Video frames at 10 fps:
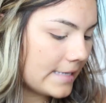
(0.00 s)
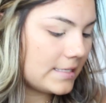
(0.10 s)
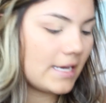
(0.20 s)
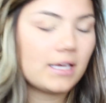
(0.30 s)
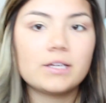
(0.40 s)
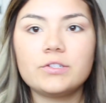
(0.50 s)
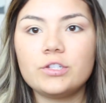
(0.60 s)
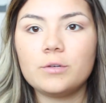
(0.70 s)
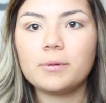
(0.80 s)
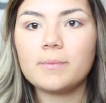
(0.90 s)
I take
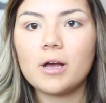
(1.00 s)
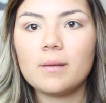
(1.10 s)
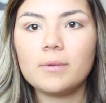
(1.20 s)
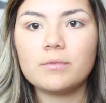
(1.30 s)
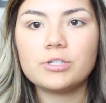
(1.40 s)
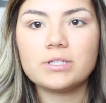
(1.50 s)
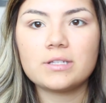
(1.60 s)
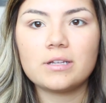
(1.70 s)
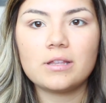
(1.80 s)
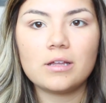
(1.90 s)
Supermom, which
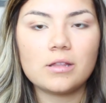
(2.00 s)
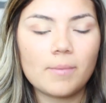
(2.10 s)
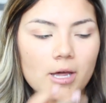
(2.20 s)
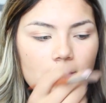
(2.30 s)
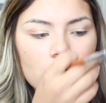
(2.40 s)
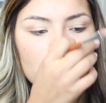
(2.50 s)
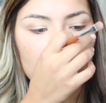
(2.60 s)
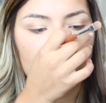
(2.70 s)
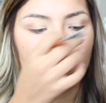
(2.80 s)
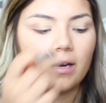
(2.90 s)
is in the bottom
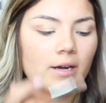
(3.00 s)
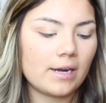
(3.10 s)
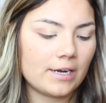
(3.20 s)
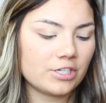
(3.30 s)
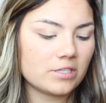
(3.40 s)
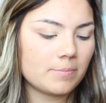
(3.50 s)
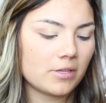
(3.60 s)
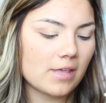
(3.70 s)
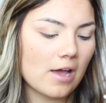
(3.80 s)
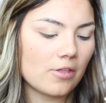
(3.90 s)
corner right here, and I just
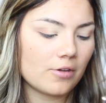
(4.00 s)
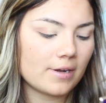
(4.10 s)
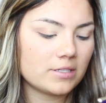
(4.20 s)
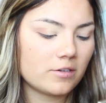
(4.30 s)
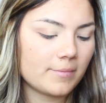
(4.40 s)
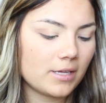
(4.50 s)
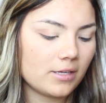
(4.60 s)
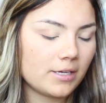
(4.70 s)
put that on the rest of my